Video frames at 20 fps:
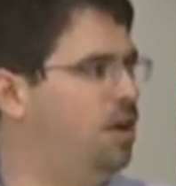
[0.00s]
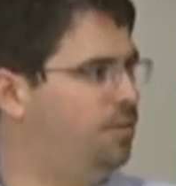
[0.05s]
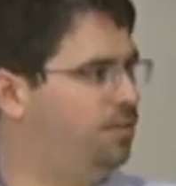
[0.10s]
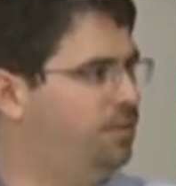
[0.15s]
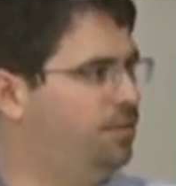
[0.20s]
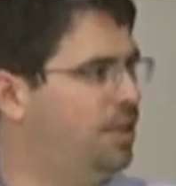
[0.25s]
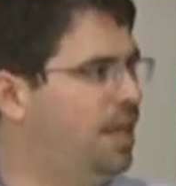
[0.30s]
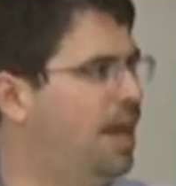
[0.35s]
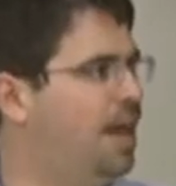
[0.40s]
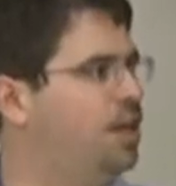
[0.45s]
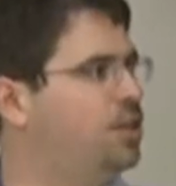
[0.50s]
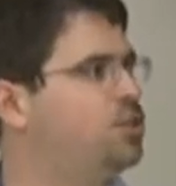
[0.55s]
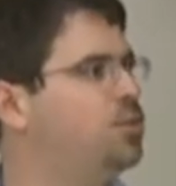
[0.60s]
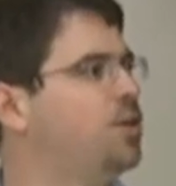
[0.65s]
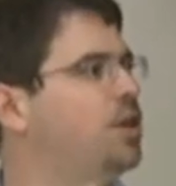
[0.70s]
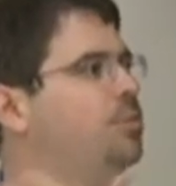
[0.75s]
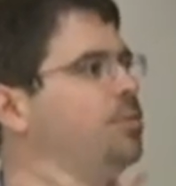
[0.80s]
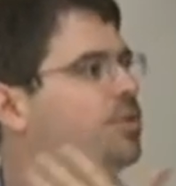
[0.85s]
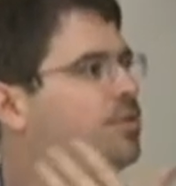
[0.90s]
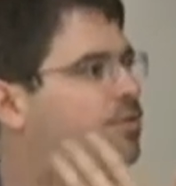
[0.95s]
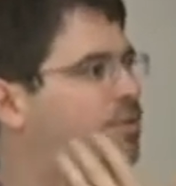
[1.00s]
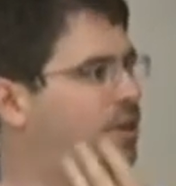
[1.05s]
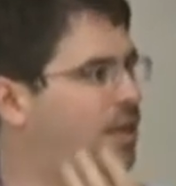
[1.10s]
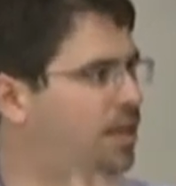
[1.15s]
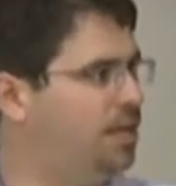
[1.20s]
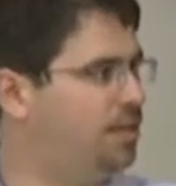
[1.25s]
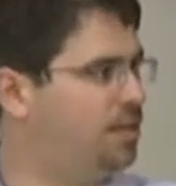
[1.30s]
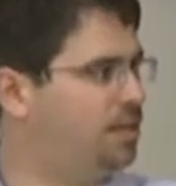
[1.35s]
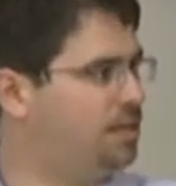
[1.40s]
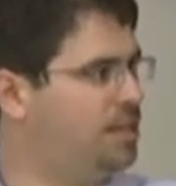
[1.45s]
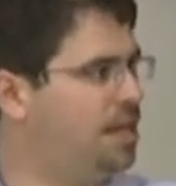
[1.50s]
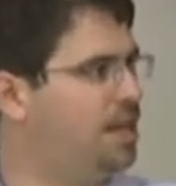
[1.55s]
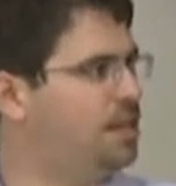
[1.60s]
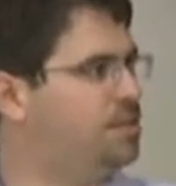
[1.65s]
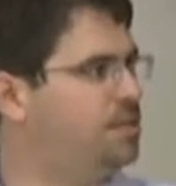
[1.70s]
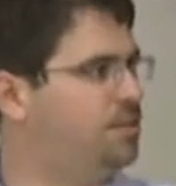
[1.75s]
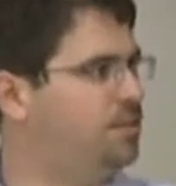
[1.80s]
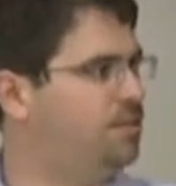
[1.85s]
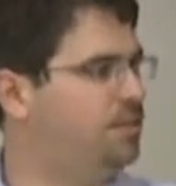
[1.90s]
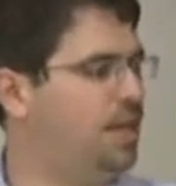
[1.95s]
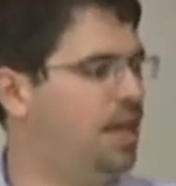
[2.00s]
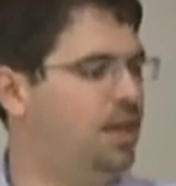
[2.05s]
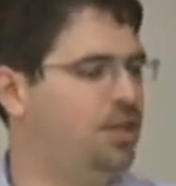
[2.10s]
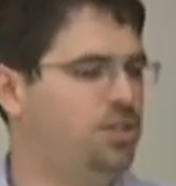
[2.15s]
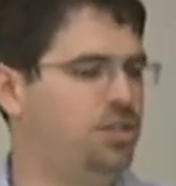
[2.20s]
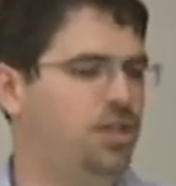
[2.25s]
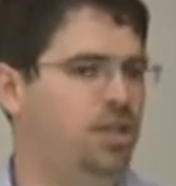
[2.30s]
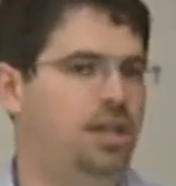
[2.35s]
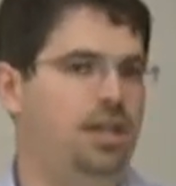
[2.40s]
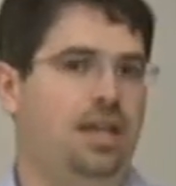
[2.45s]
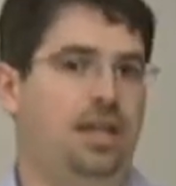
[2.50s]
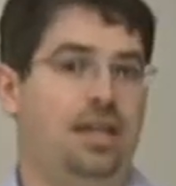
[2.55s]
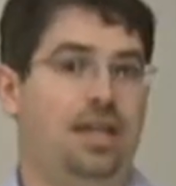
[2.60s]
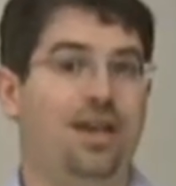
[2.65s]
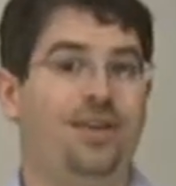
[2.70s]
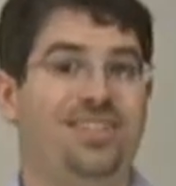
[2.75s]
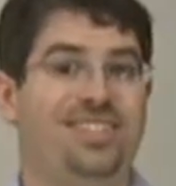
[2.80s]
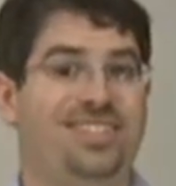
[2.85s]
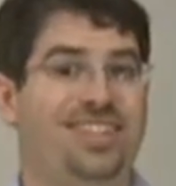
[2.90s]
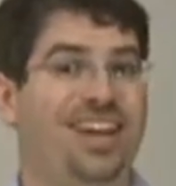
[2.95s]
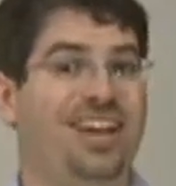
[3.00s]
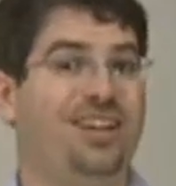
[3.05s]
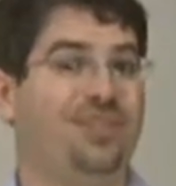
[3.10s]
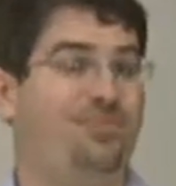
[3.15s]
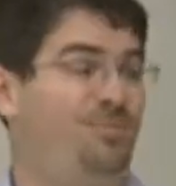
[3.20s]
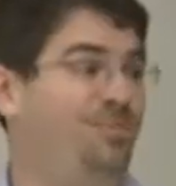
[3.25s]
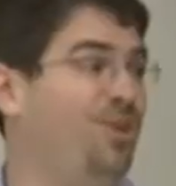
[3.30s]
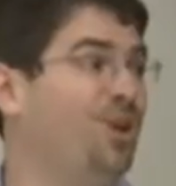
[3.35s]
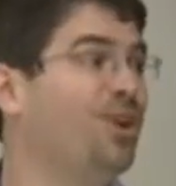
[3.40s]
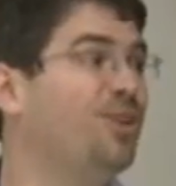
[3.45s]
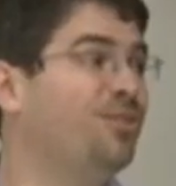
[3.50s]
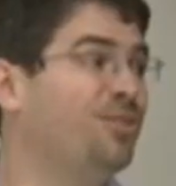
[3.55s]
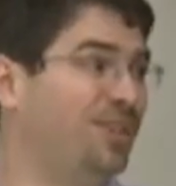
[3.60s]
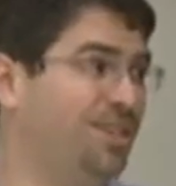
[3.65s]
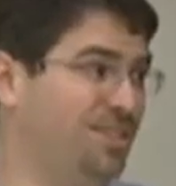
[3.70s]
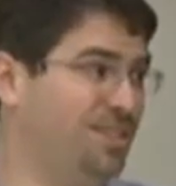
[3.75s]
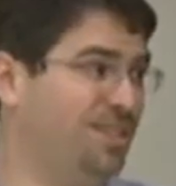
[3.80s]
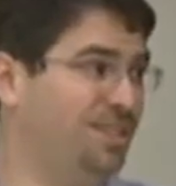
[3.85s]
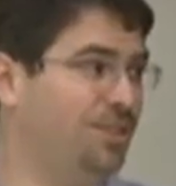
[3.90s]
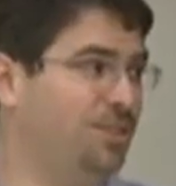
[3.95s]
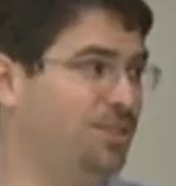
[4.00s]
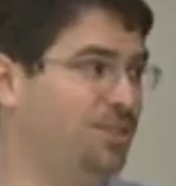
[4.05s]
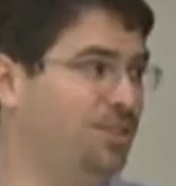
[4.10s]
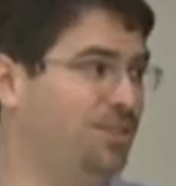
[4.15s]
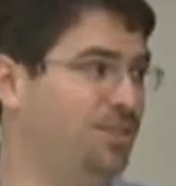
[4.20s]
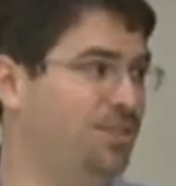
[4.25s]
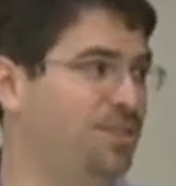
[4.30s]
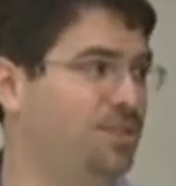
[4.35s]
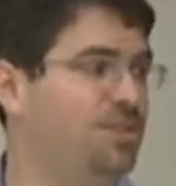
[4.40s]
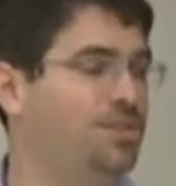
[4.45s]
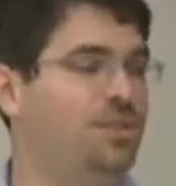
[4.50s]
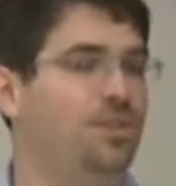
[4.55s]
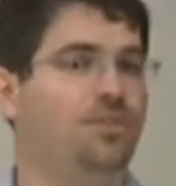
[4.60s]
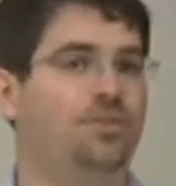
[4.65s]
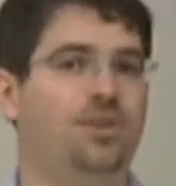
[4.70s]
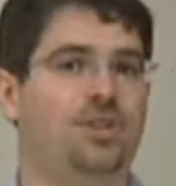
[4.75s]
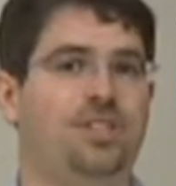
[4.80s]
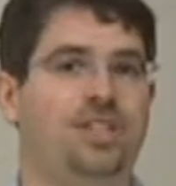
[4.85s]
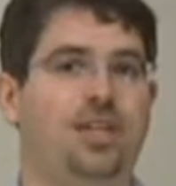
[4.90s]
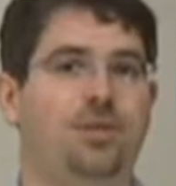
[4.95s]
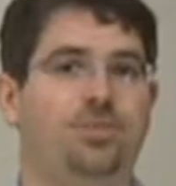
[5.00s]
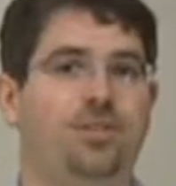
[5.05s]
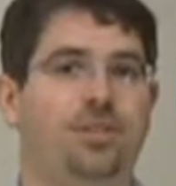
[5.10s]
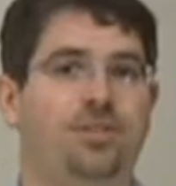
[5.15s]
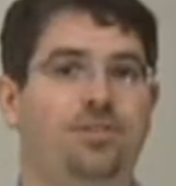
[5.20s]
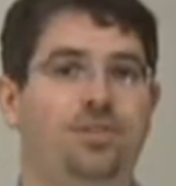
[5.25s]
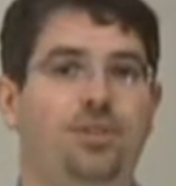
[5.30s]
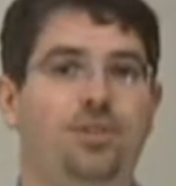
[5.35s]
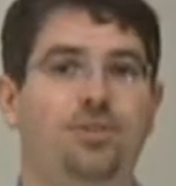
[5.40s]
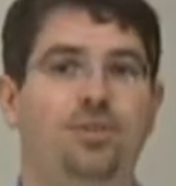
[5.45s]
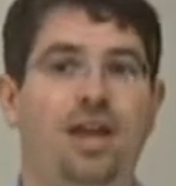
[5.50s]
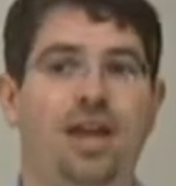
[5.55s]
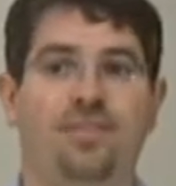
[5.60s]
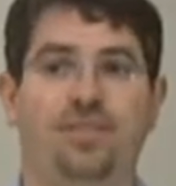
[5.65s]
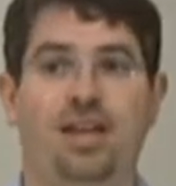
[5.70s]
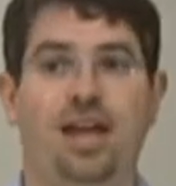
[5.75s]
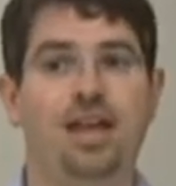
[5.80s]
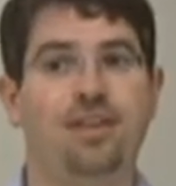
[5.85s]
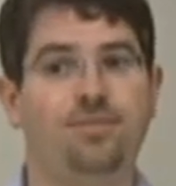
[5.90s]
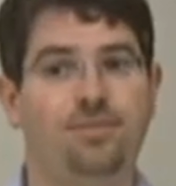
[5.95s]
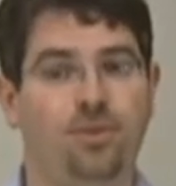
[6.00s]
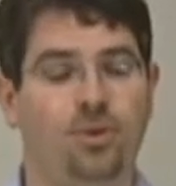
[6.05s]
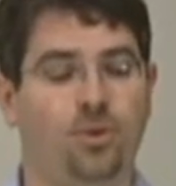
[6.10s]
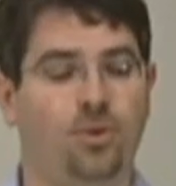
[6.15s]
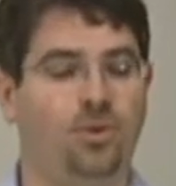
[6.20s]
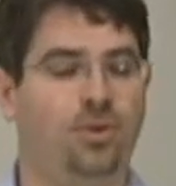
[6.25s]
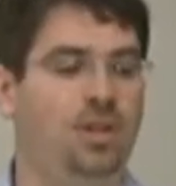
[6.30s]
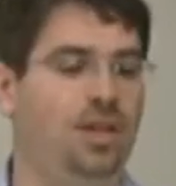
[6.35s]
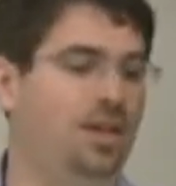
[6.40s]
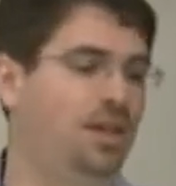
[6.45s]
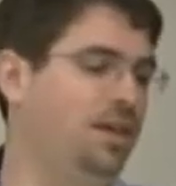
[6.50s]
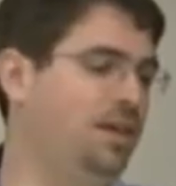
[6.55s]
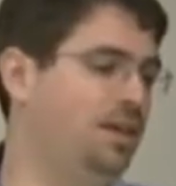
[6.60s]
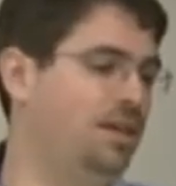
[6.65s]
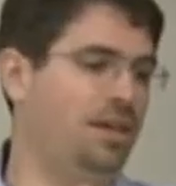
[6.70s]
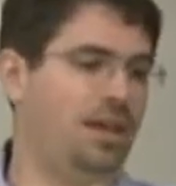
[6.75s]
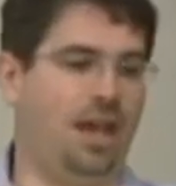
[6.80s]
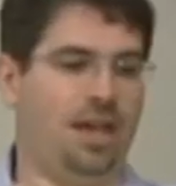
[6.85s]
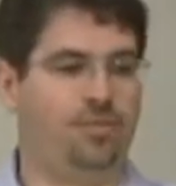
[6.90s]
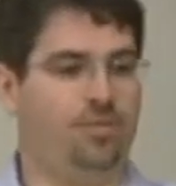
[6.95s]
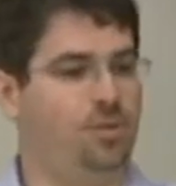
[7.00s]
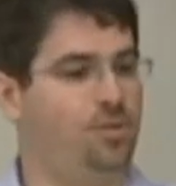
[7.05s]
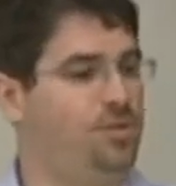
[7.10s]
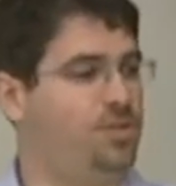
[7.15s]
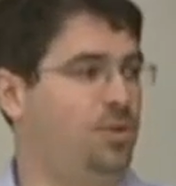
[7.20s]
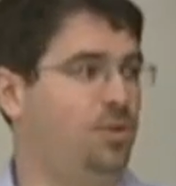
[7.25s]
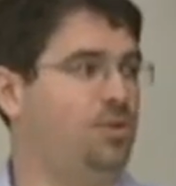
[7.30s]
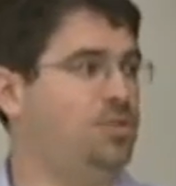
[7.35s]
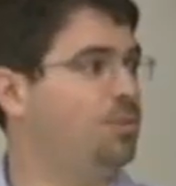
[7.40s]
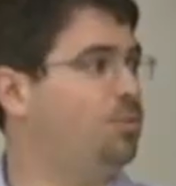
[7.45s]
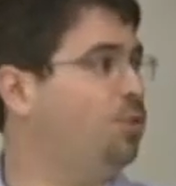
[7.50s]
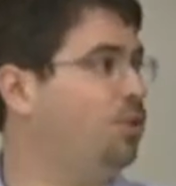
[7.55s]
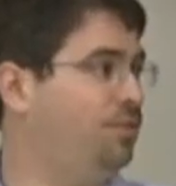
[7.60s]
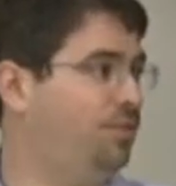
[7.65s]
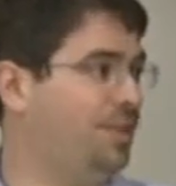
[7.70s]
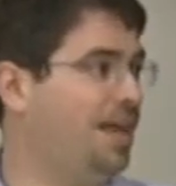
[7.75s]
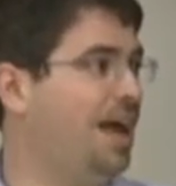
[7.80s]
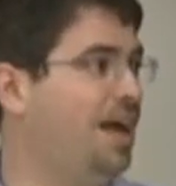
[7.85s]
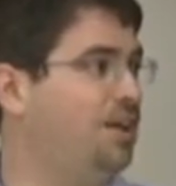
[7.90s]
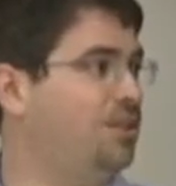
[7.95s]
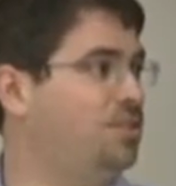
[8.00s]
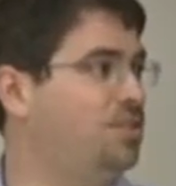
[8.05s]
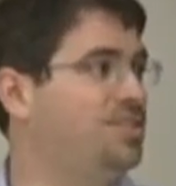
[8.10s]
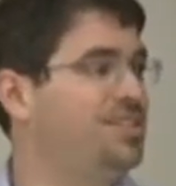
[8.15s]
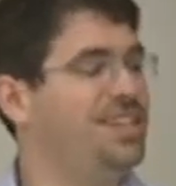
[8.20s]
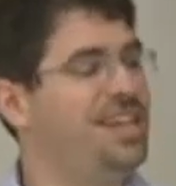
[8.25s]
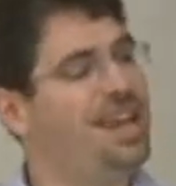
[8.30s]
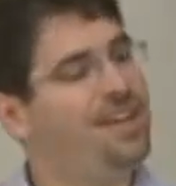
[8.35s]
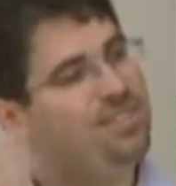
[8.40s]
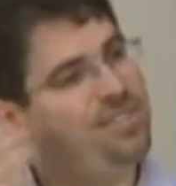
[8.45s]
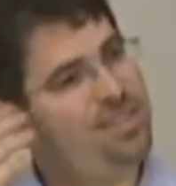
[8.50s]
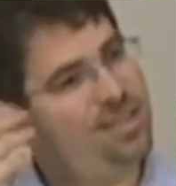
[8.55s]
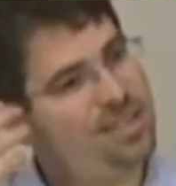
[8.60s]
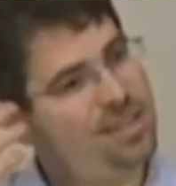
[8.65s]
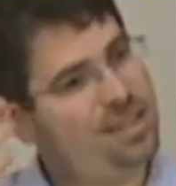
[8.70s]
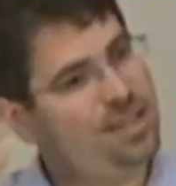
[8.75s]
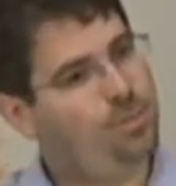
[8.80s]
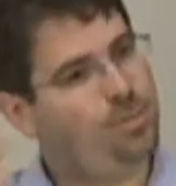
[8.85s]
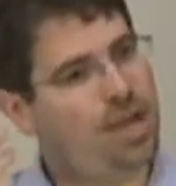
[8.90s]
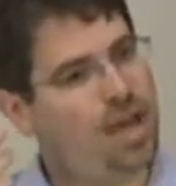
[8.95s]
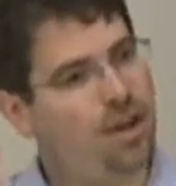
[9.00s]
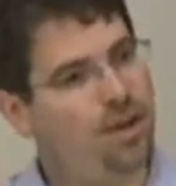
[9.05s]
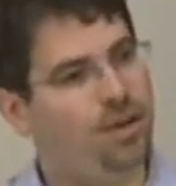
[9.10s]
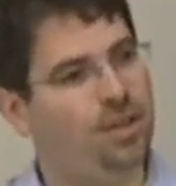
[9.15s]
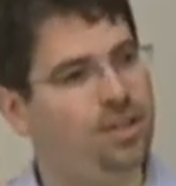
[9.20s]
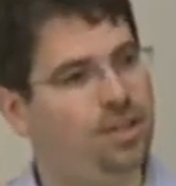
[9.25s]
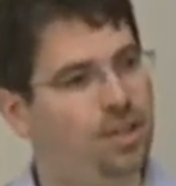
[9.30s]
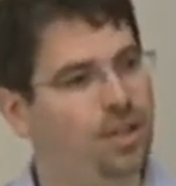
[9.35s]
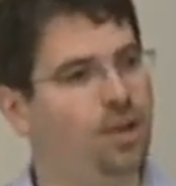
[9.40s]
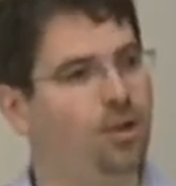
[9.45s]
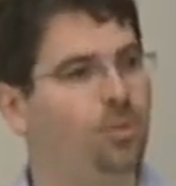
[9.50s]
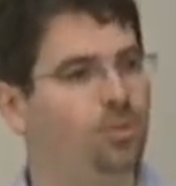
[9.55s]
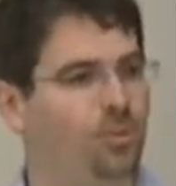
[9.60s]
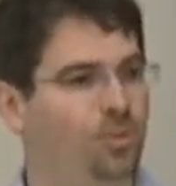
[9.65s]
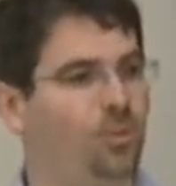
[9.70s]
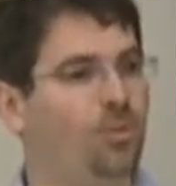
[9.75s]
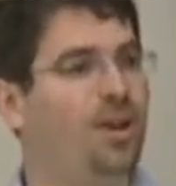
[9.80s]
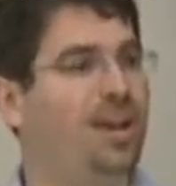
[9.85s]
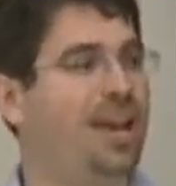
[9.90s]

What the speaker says: of Flash. We're able to find the text of Flash. Now, it's not a perfect solution. So for example, if you have an iPhone, iPhones don't support Flash. So you have to think about, you know,